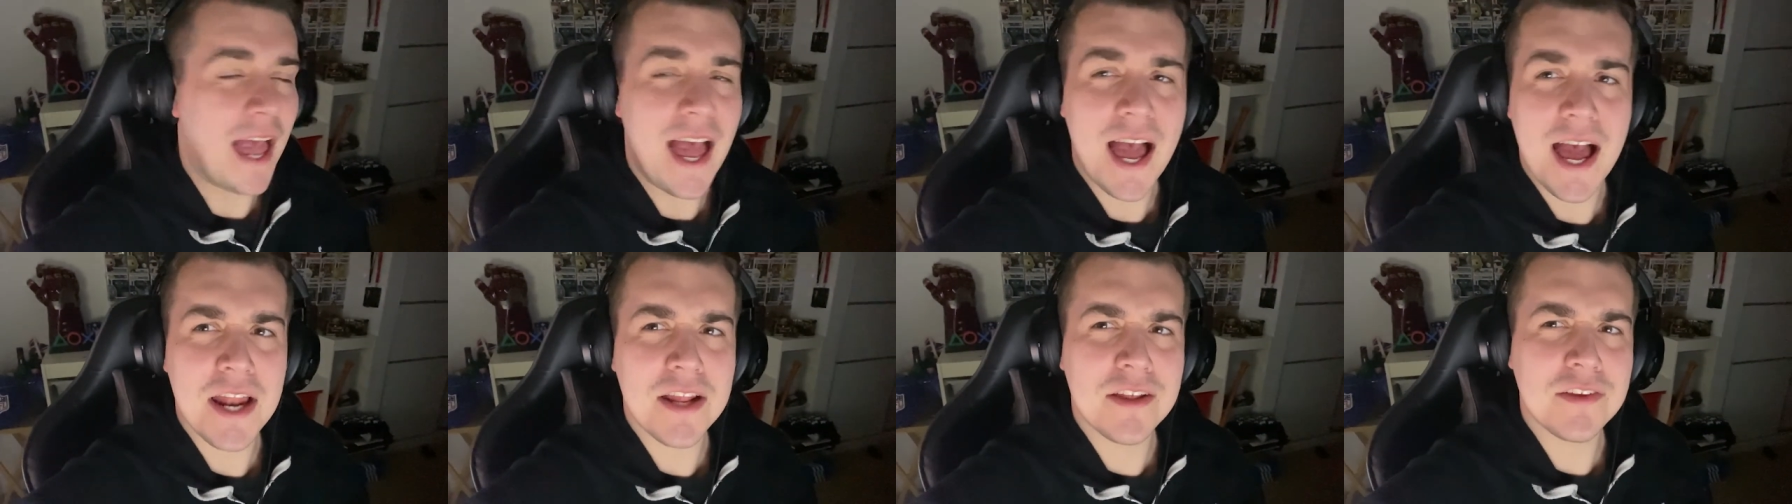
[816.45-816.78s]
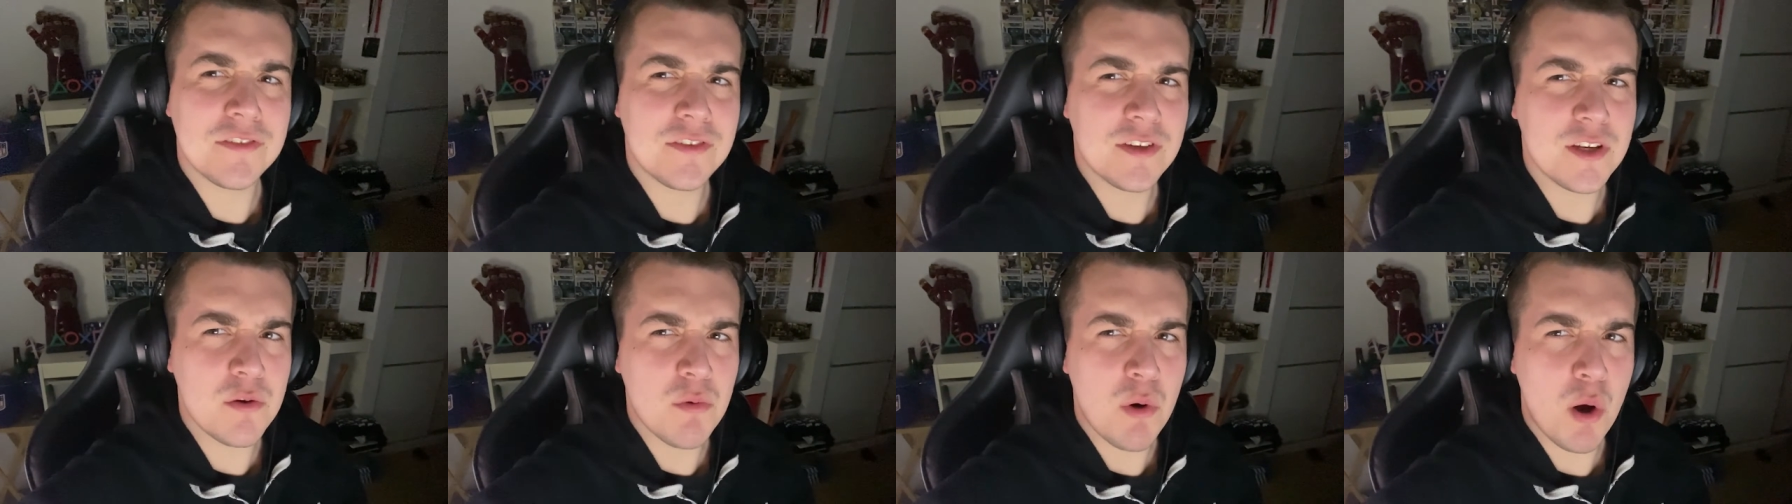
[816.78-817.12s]
And I'll
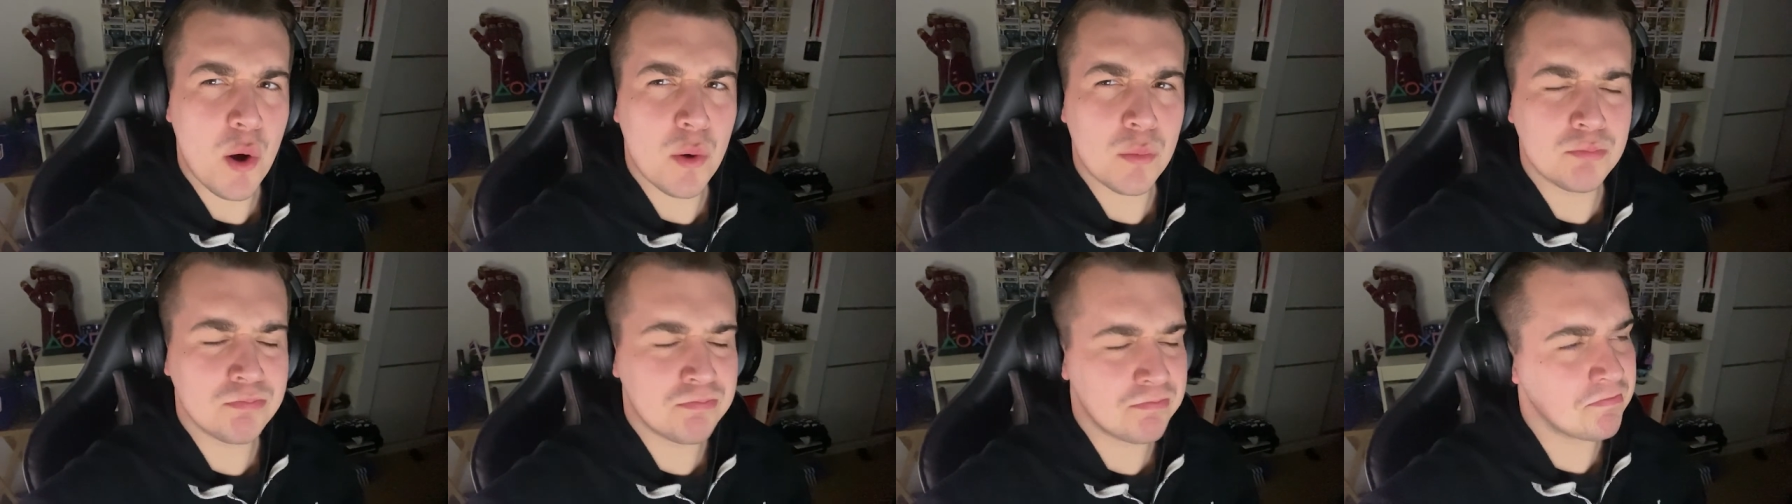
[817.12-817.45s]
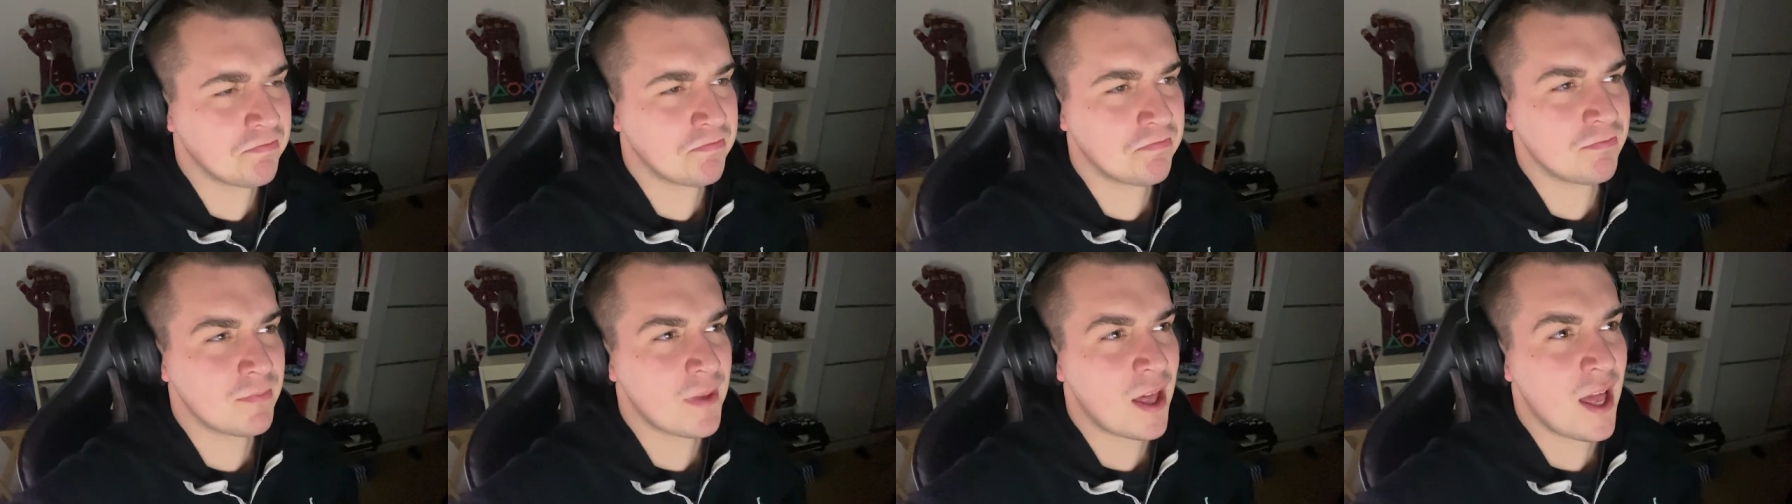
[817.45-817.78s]
see you all
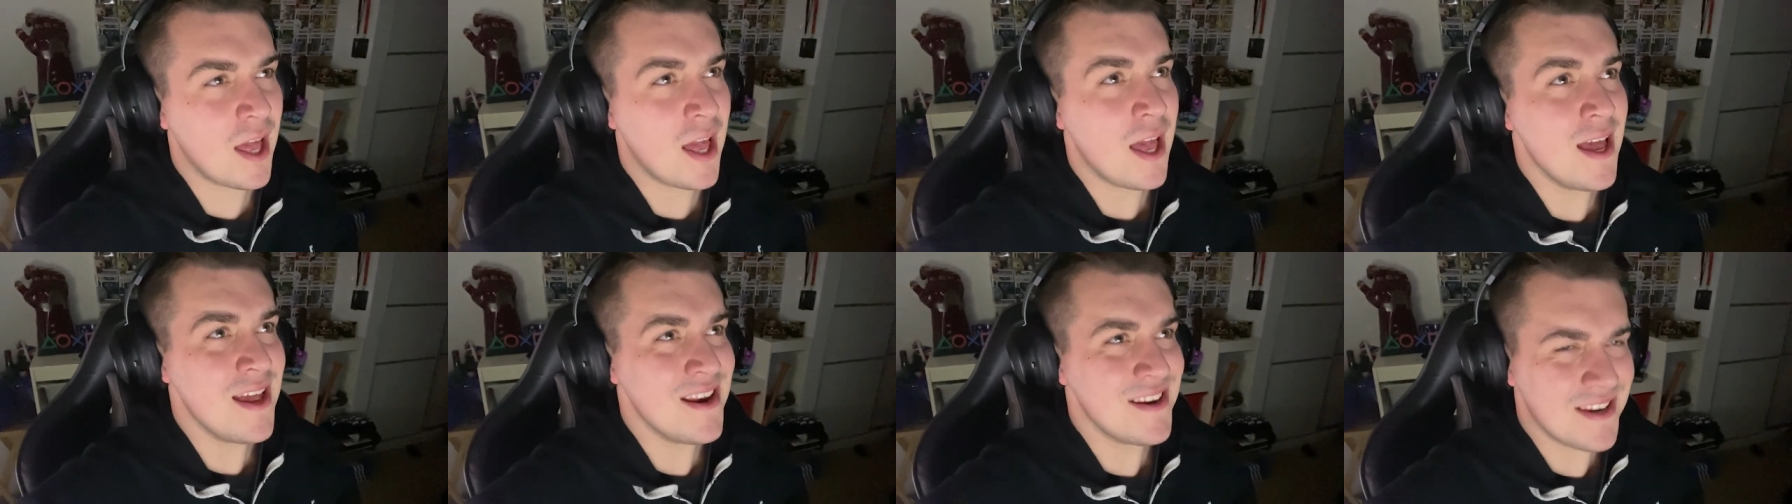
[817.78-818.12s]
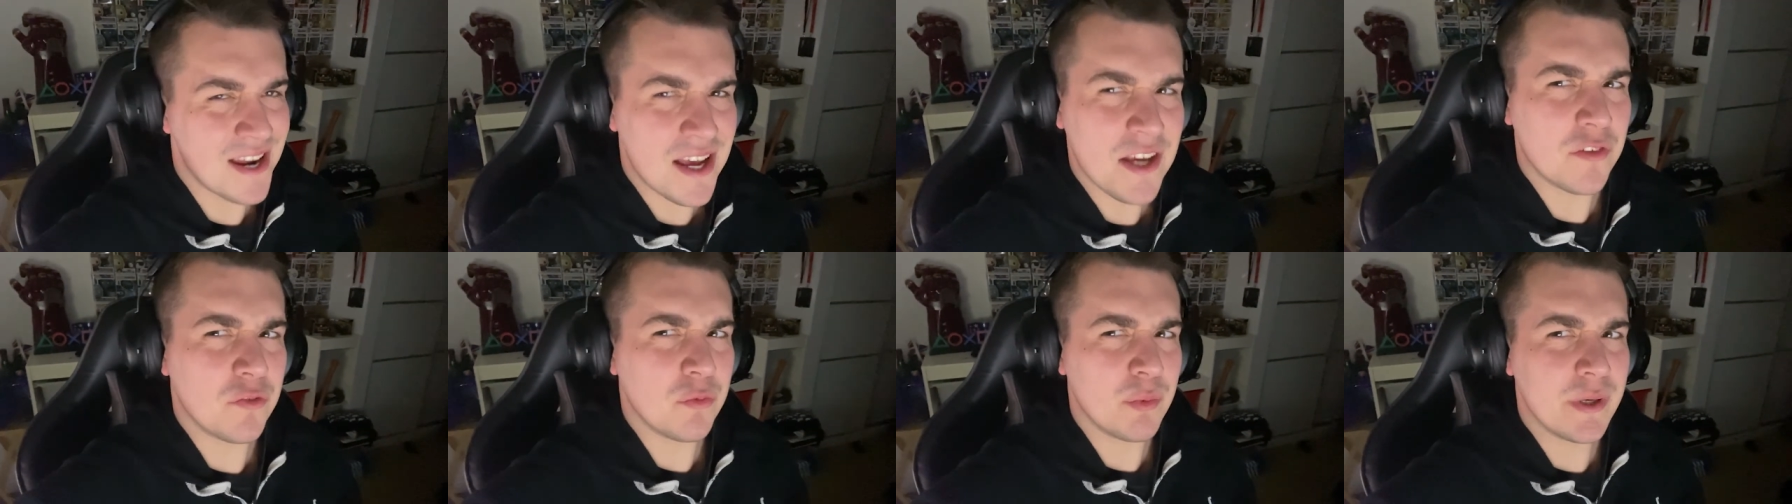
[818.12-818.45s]

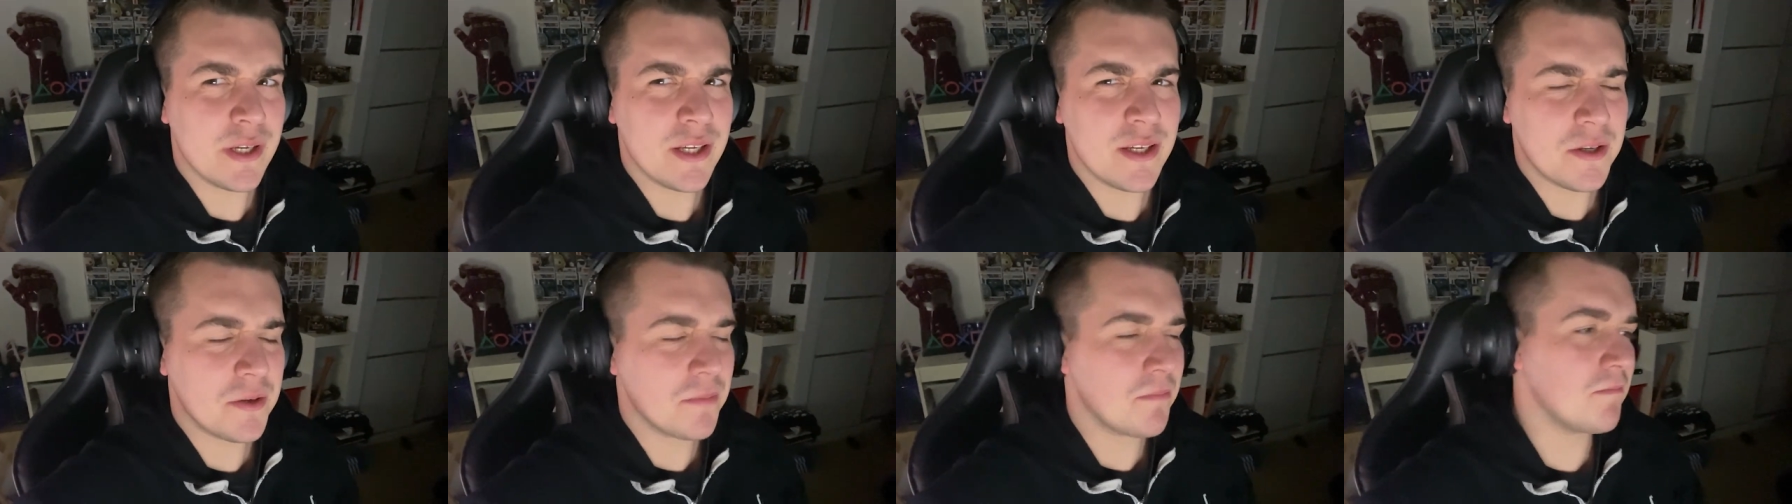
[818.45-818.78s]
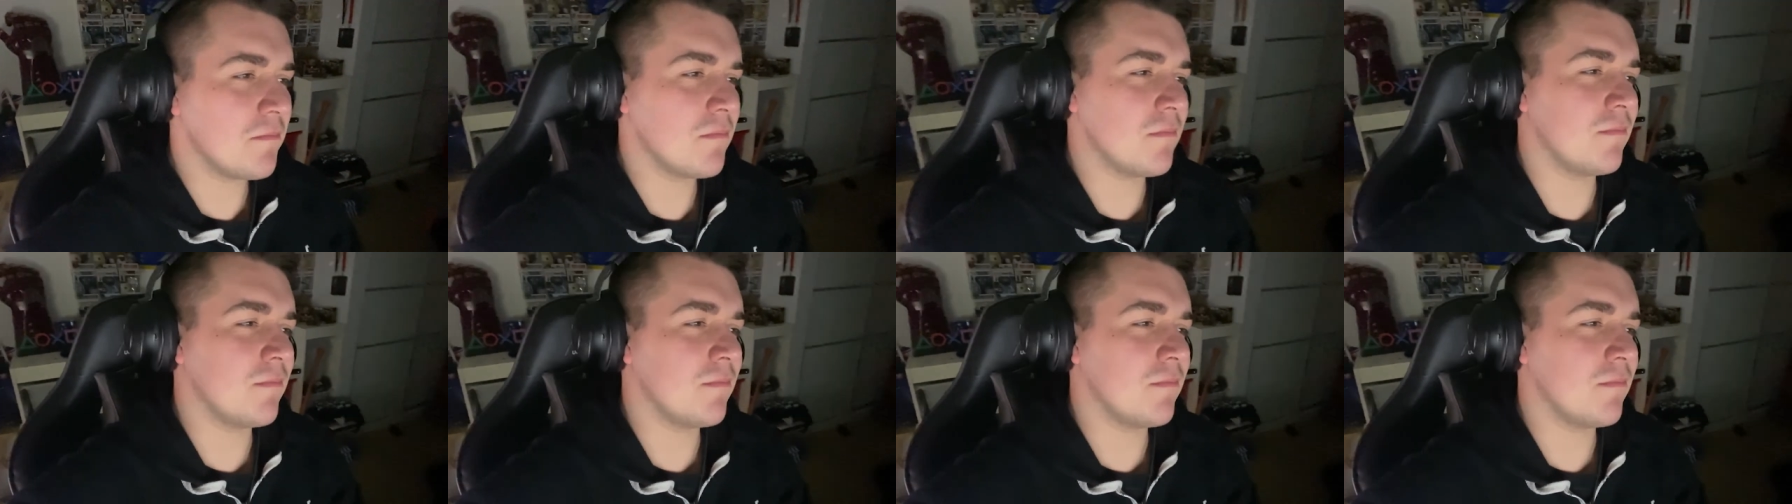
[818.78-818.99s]
next week.